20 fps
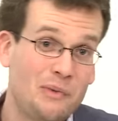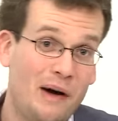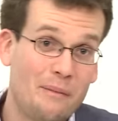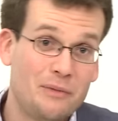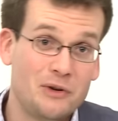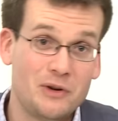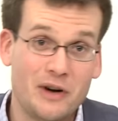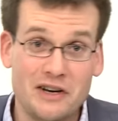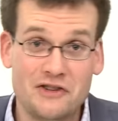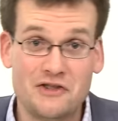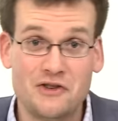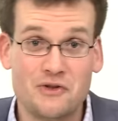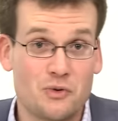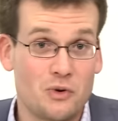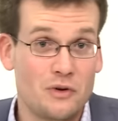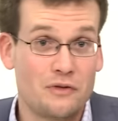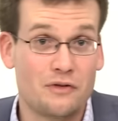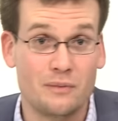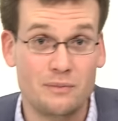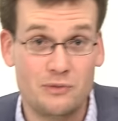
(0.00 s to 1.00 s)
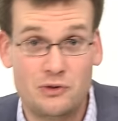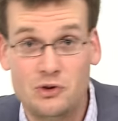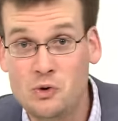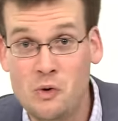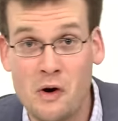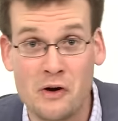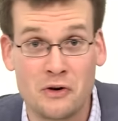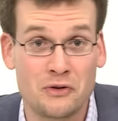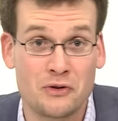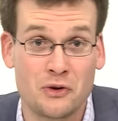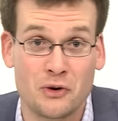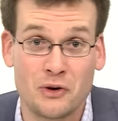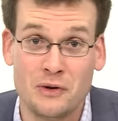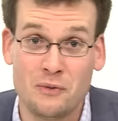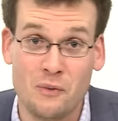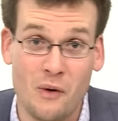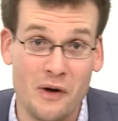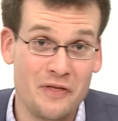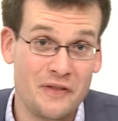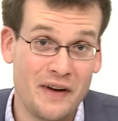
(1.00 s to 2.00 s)
population grew from 230
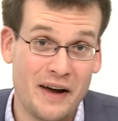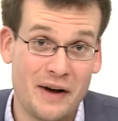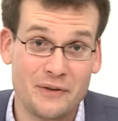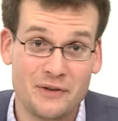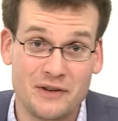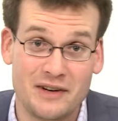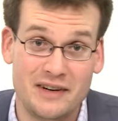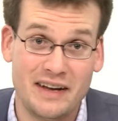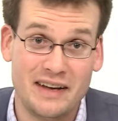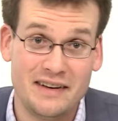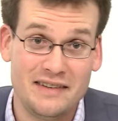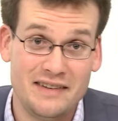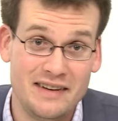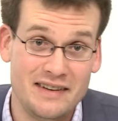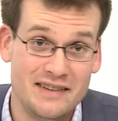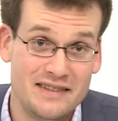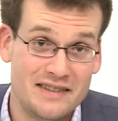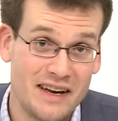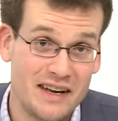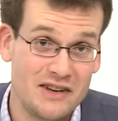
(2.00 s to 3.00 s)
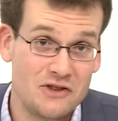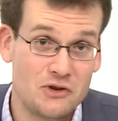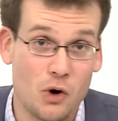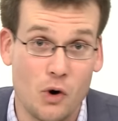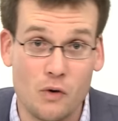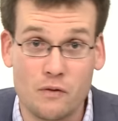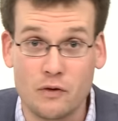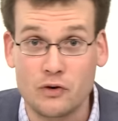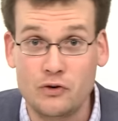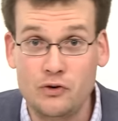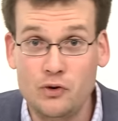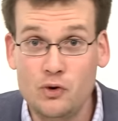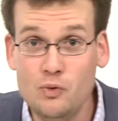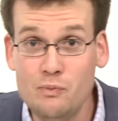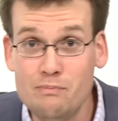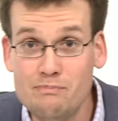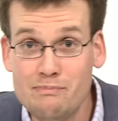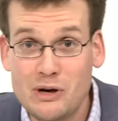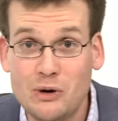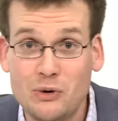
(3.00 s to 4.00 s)
1,018,10 to over 2
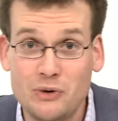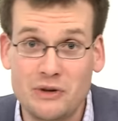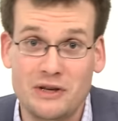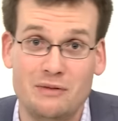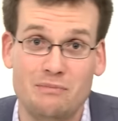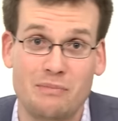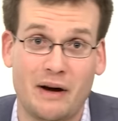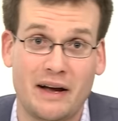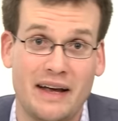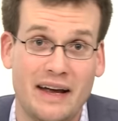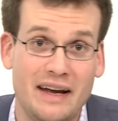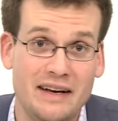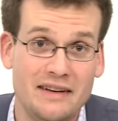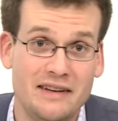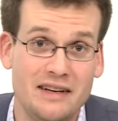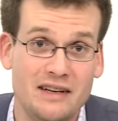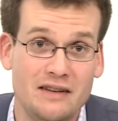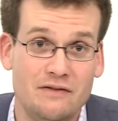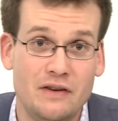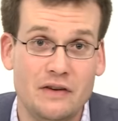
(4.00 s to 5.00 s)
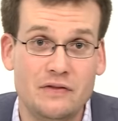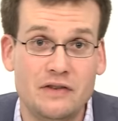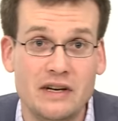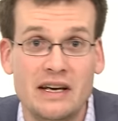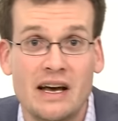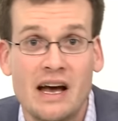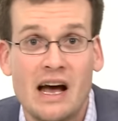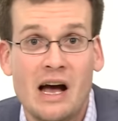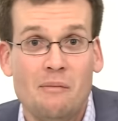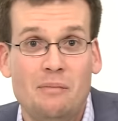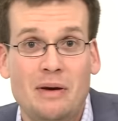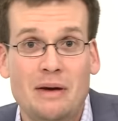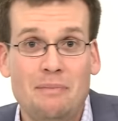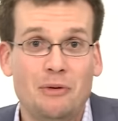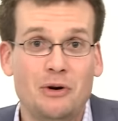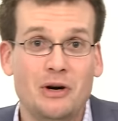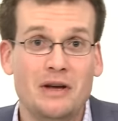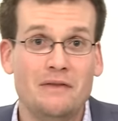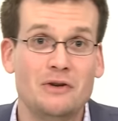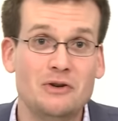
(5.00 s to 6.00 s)
million by 1850.
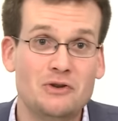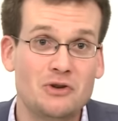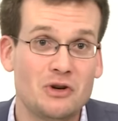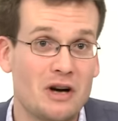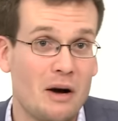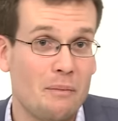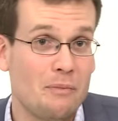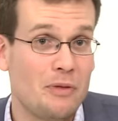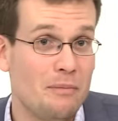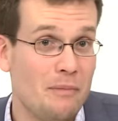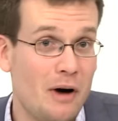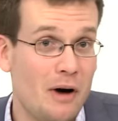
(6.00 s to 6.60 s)
People even took up the